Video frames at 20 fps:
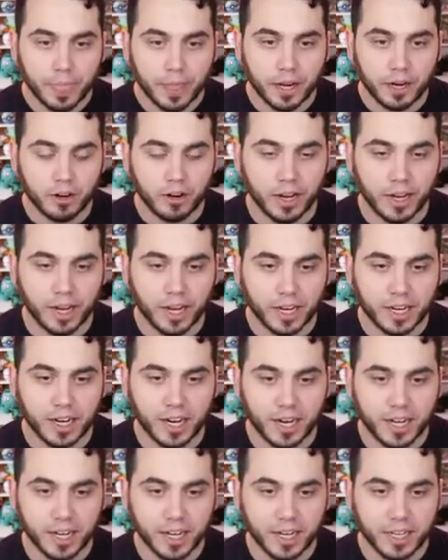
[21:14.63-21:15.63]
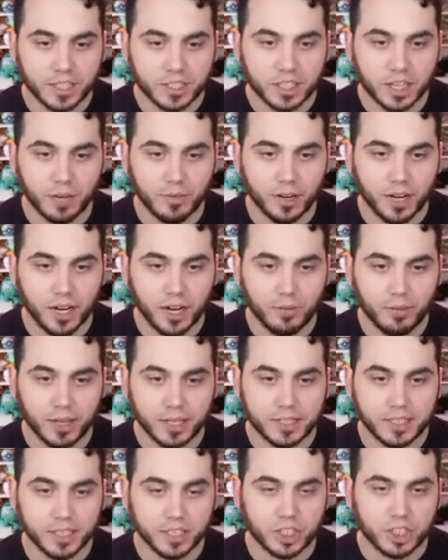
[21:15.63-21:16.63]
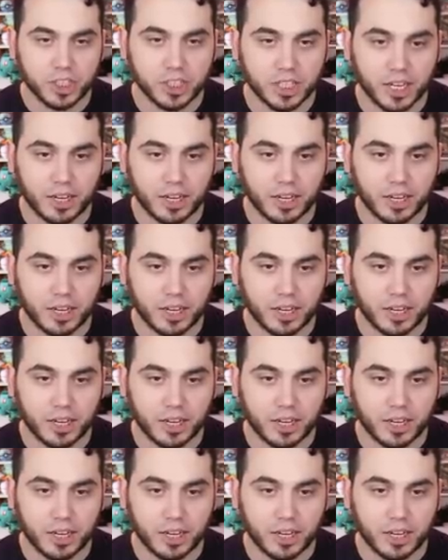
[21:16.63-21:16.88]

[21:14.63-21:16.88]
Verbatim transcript: All right, Akane is coming up. I think she's